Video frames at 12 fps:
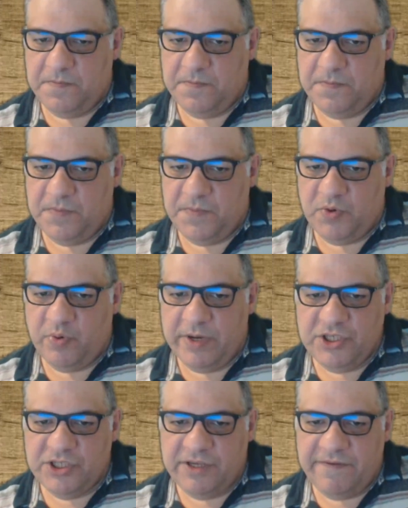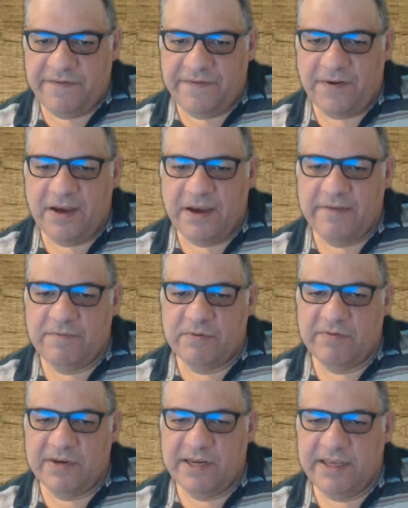Queen G5 would
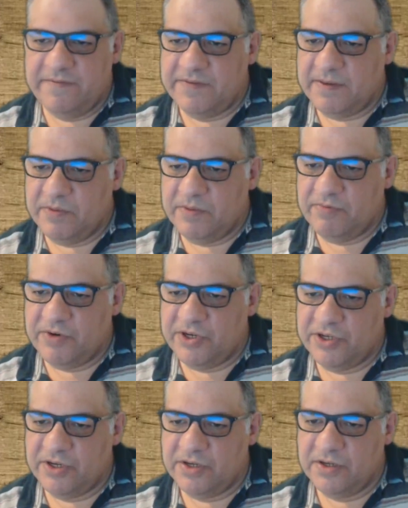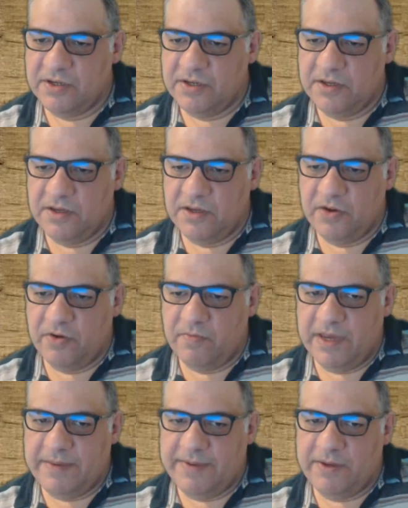relieve some of the pressure.
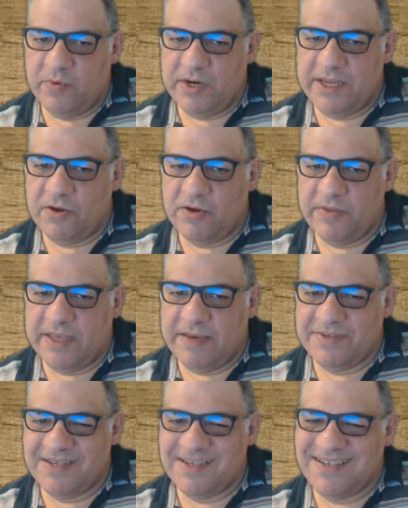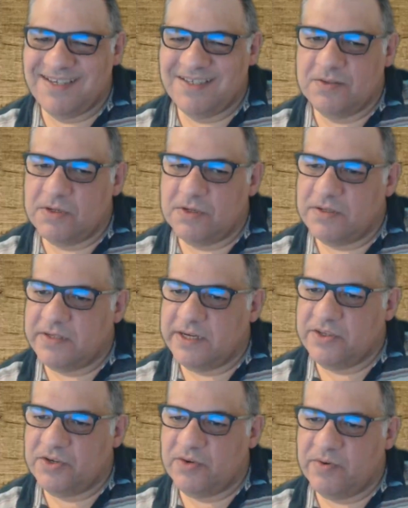Maybe. When I got that, I still can't take the
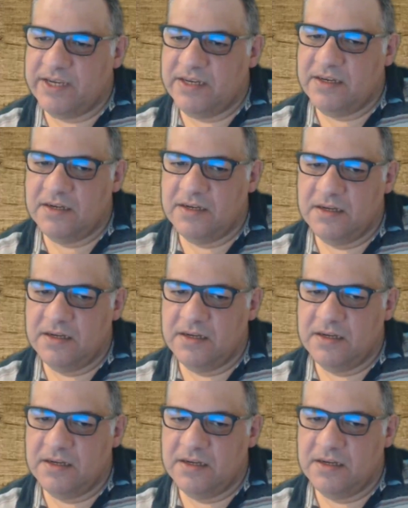queen.